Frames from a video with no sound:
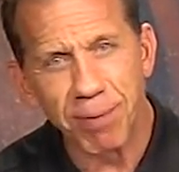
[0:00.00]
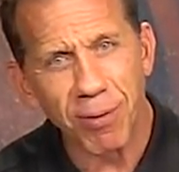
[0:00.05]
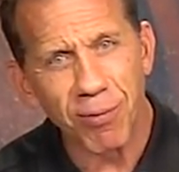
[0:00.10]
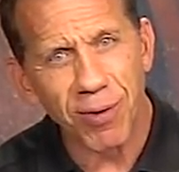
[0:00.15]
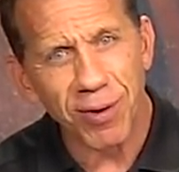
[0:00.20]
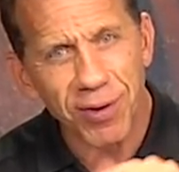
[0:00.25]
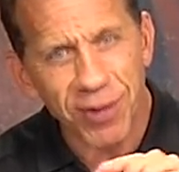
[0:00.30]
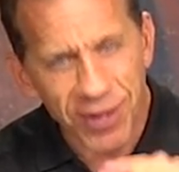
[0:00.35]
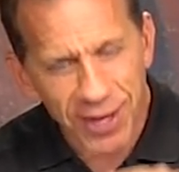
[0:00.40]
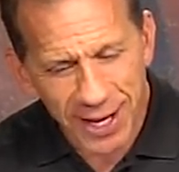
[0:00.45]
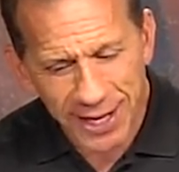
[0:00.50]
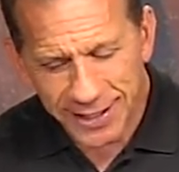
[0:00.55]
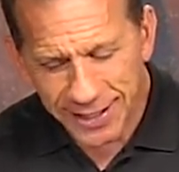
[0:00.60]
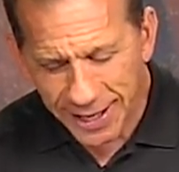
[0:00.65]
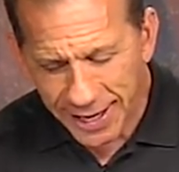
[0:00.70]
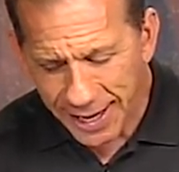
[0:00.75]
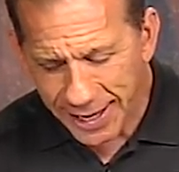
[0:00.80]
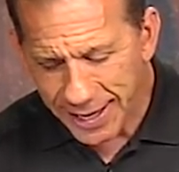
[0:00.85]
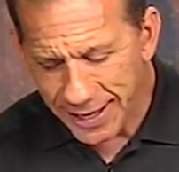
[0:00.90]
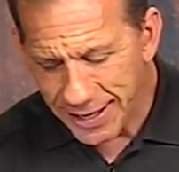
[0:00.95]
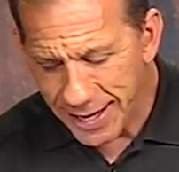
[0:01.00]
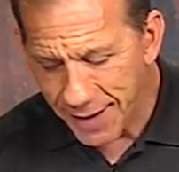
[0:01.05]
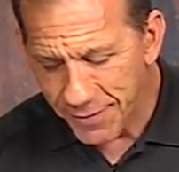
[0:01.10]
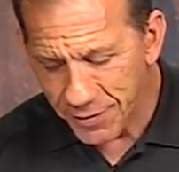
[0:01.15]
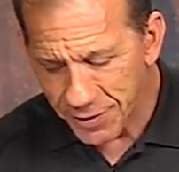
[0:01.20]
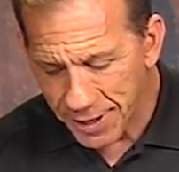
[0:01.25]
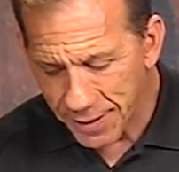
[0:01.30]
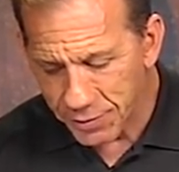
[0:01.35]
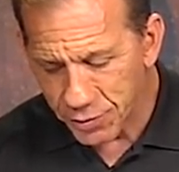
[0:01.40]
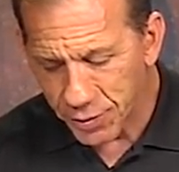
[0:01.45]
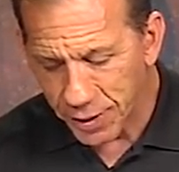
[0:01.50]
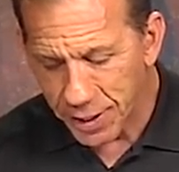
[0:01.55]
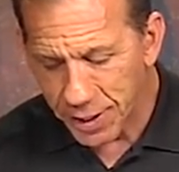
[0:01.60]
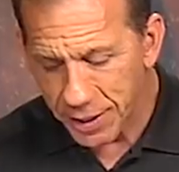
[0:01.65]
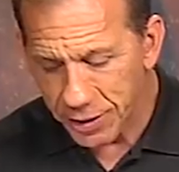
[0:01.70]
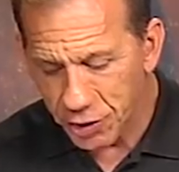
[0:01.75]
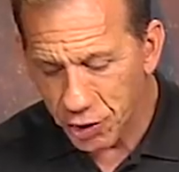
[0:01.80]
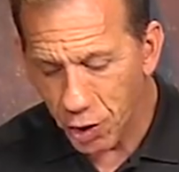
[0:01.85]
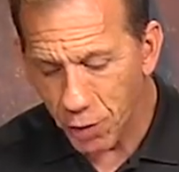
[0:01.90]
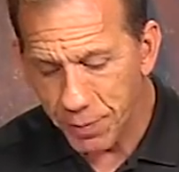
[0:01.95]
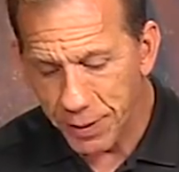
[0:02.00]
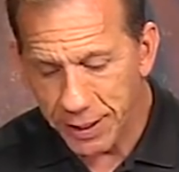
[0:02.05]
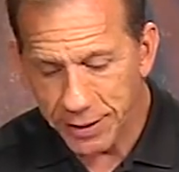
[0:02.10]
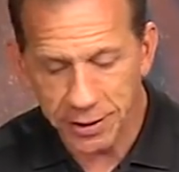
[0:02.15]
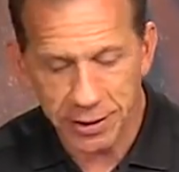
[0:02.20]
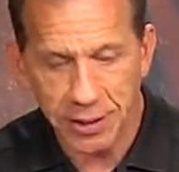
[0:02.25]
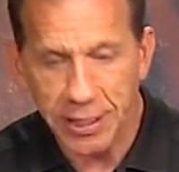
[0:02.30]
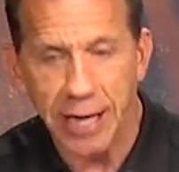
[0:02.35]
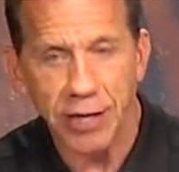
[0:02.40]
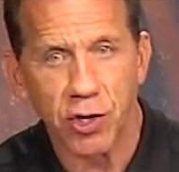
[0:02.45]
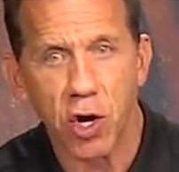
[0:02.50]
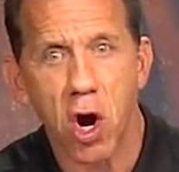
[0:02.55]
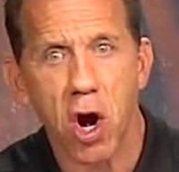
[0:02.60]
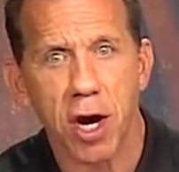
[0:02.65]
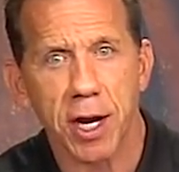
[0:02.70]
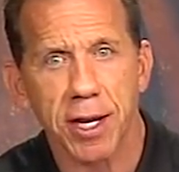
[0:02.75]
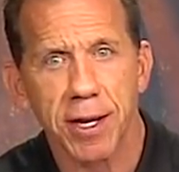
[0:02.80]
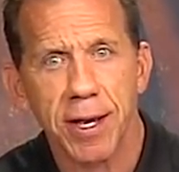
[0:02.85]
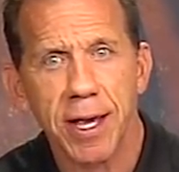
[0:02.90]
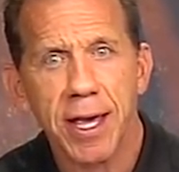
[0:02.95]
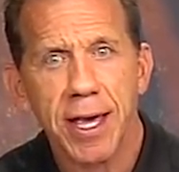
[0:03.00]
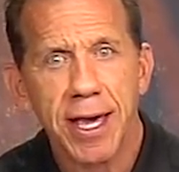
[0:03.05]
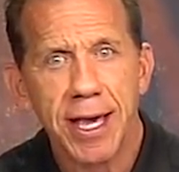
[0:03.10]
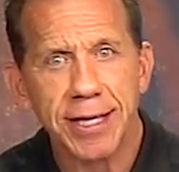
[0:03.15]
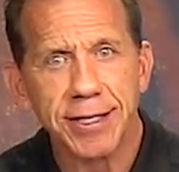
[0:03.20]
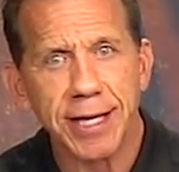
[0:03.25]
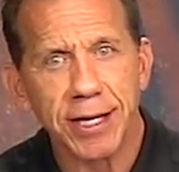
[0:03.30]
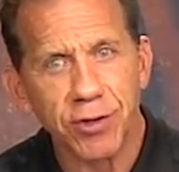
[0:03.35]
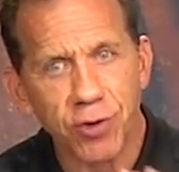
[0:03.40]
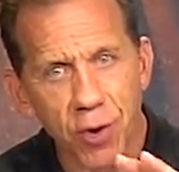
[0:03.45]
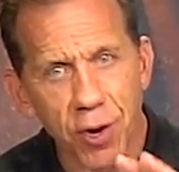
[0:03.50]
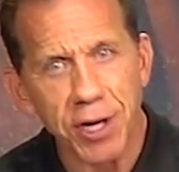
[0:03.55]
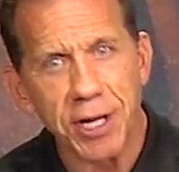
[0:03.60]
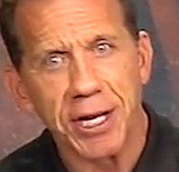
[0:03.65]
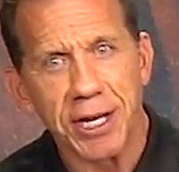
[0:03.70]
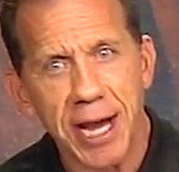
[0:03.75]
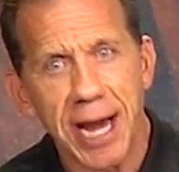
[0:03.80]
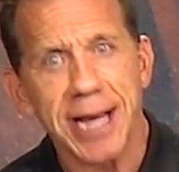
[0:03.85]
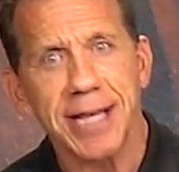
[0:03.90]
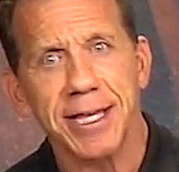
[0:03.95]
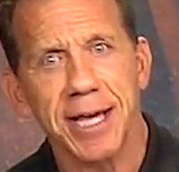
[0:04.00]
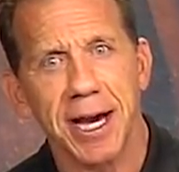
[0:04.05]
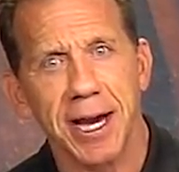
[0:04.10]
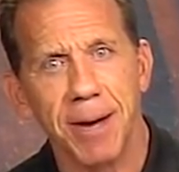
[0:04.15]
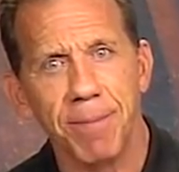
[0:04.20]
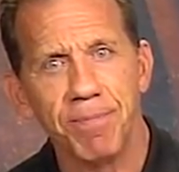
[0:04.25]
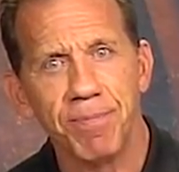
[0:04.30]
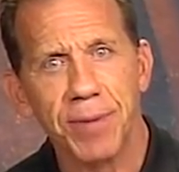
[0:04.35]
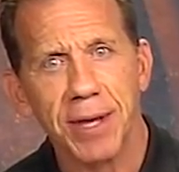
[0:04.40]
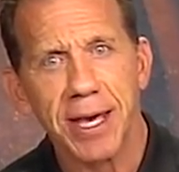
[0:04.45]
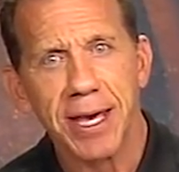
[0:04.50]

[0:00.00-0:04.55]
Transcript: But one of the things that I can never demonstrate at this show, because it's not dark, is that during the nighttime,